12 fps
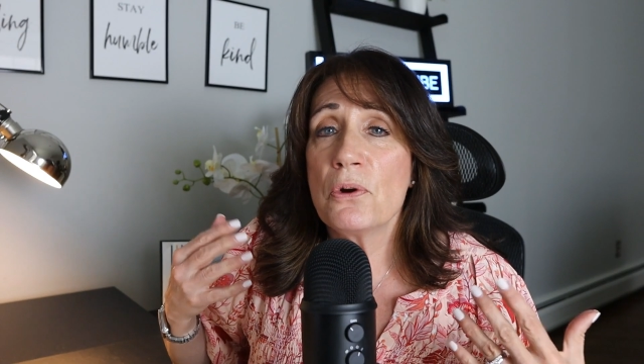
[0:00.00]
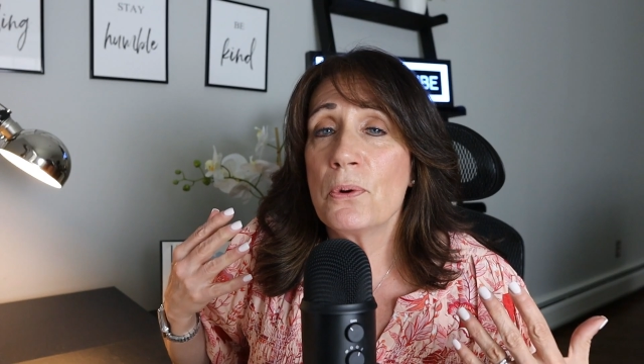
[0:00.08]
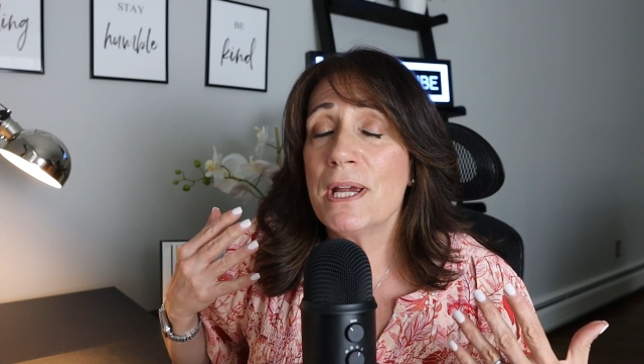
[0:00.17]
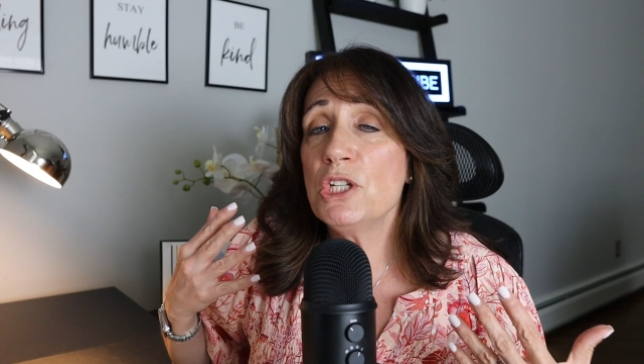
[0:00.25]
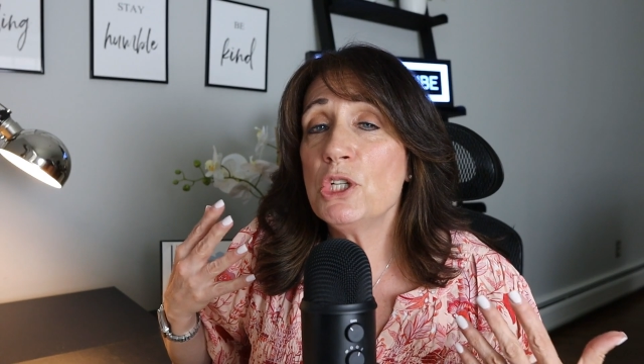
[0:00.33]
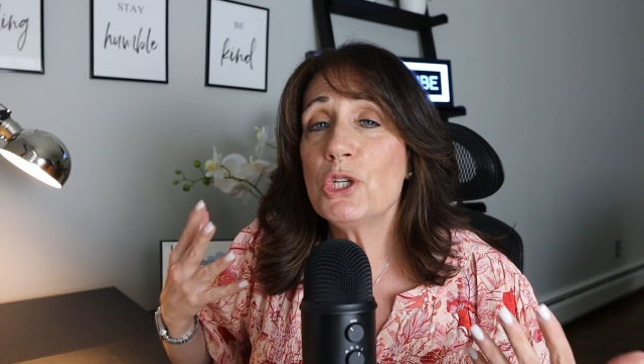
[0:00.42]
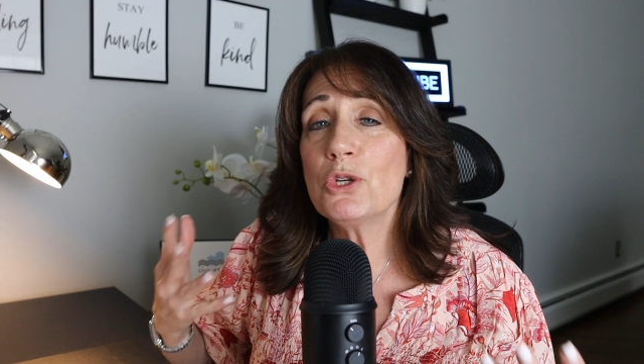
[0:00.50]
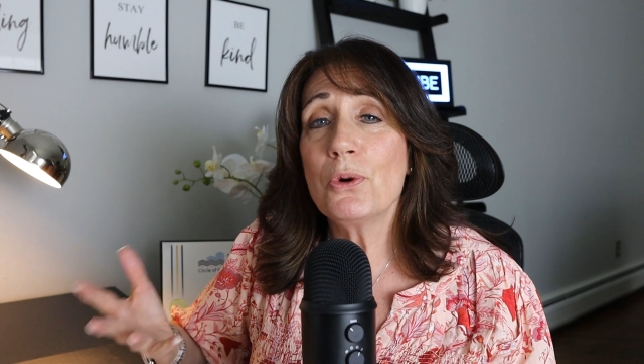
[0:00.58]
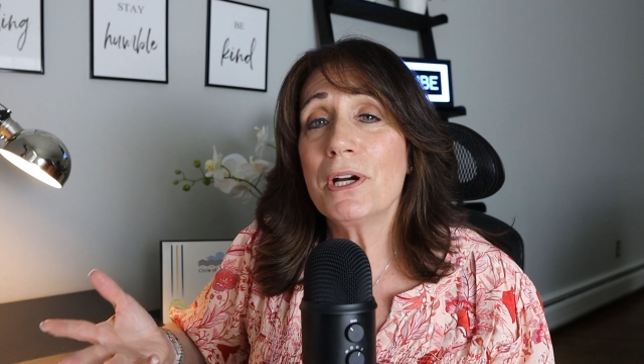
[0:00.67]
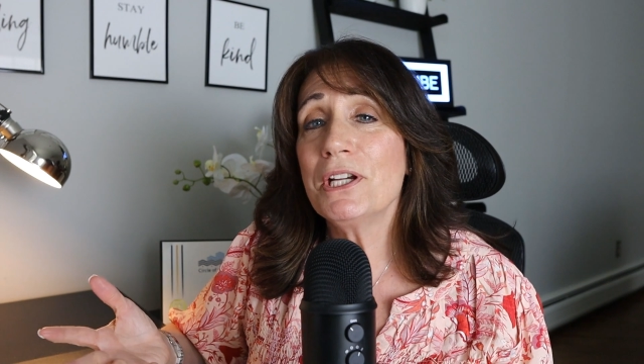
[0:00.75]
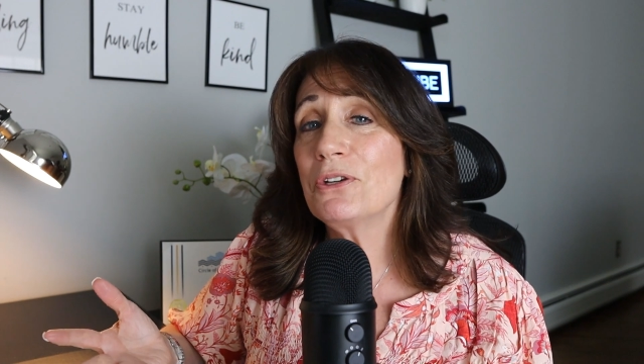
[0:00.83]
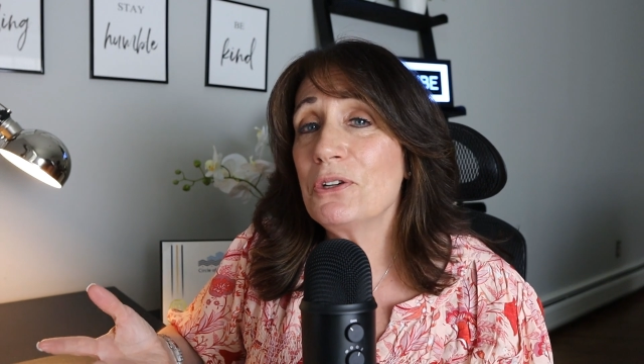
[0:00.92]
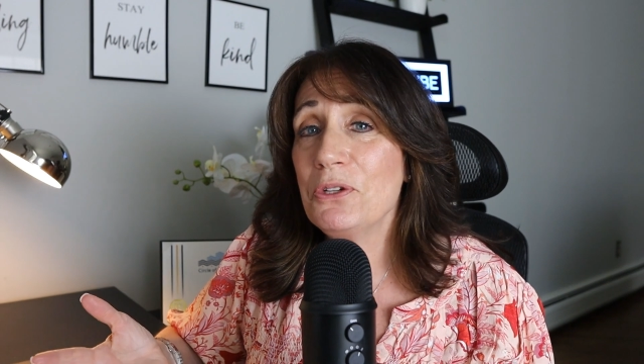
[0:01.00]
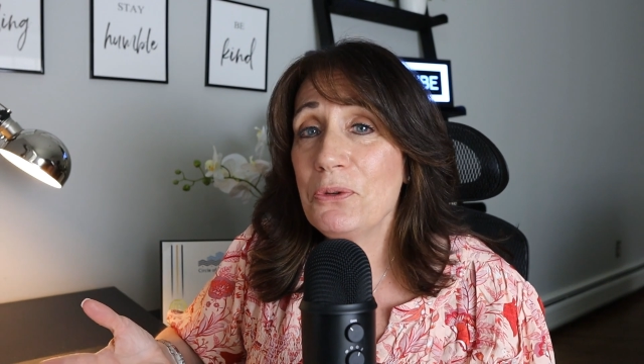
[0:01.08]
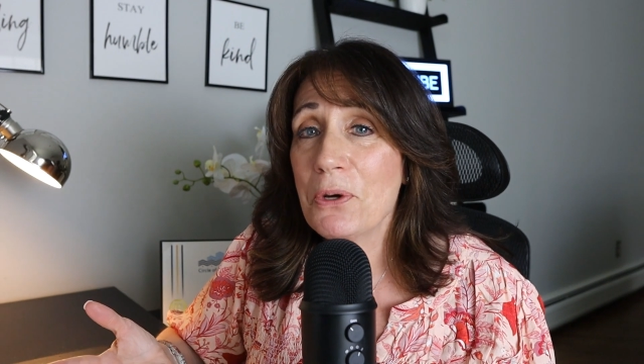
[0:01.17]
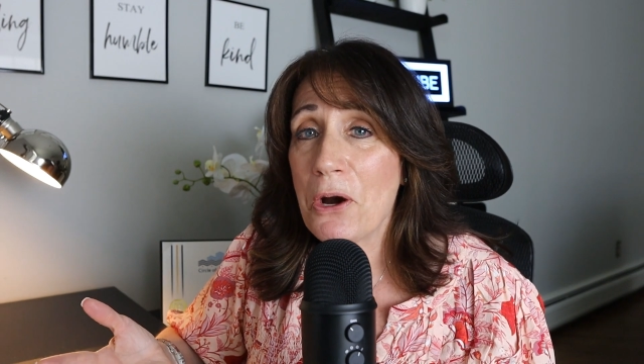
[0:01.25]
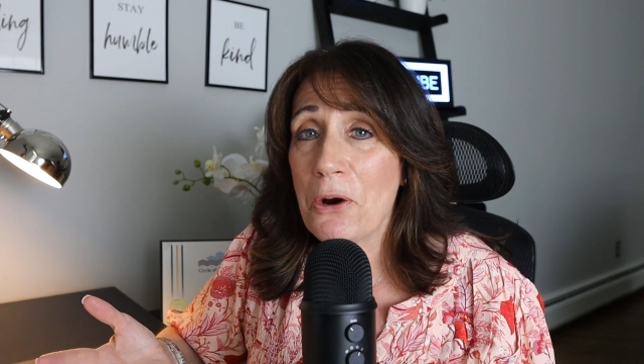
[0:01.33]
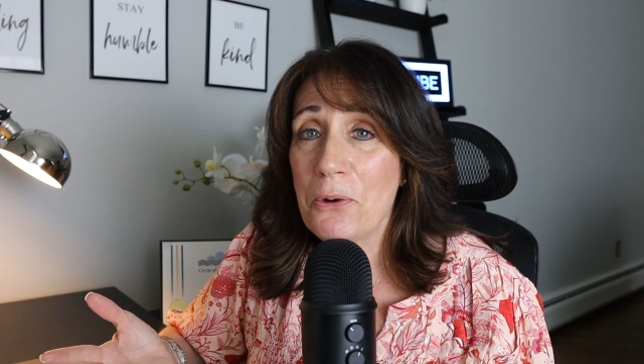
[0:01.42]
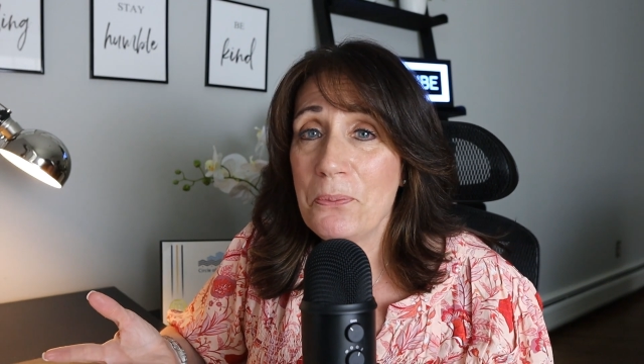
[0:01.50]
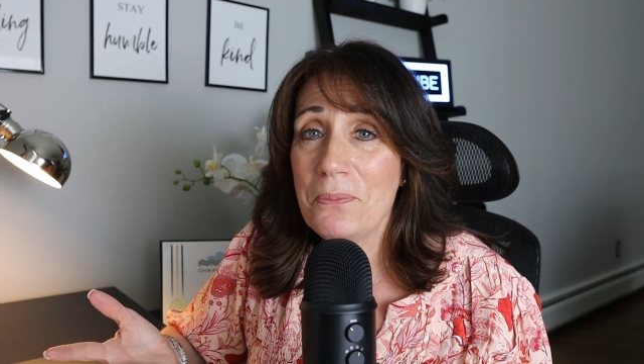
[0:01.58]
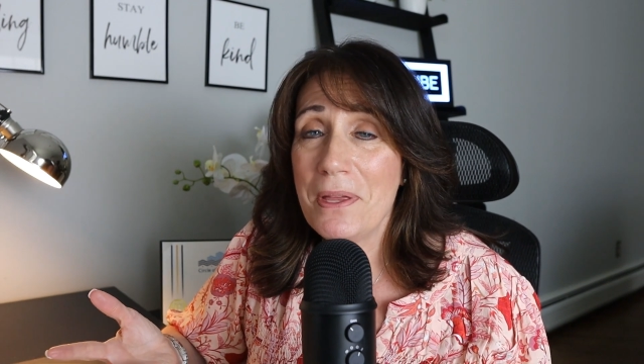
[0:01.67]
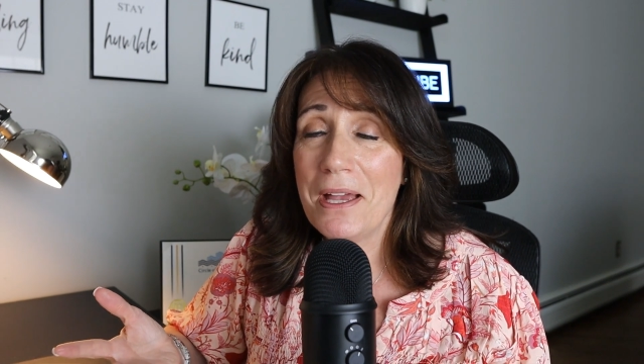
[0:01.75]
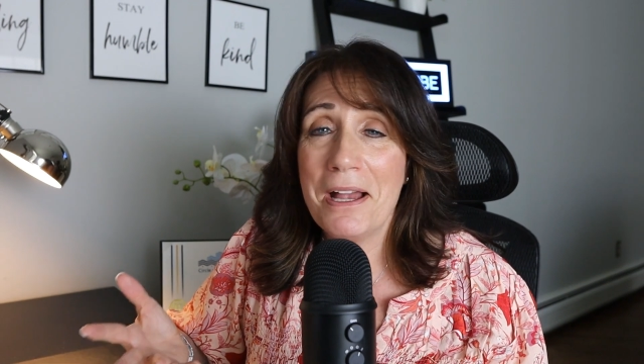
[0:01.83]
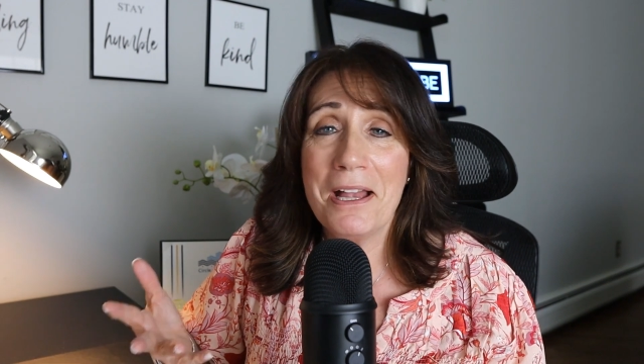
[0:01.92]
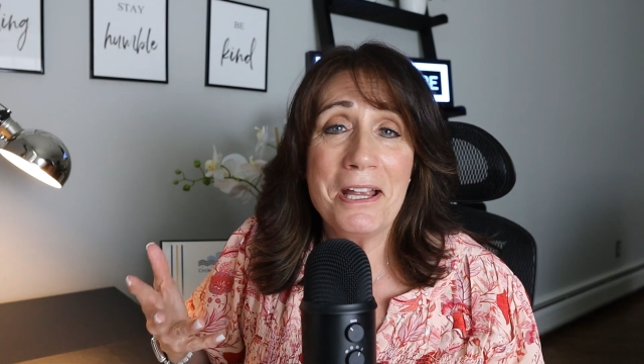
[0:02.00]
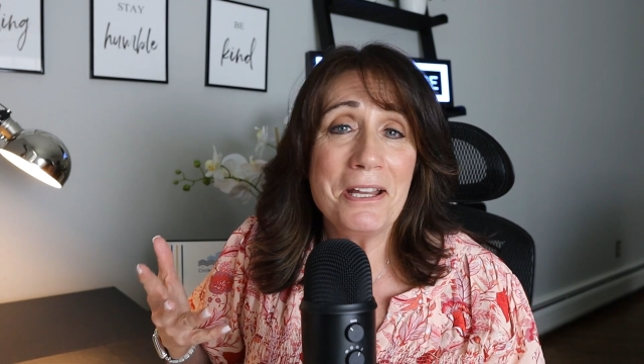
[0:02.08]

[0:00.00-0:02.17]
So enjoy your new home,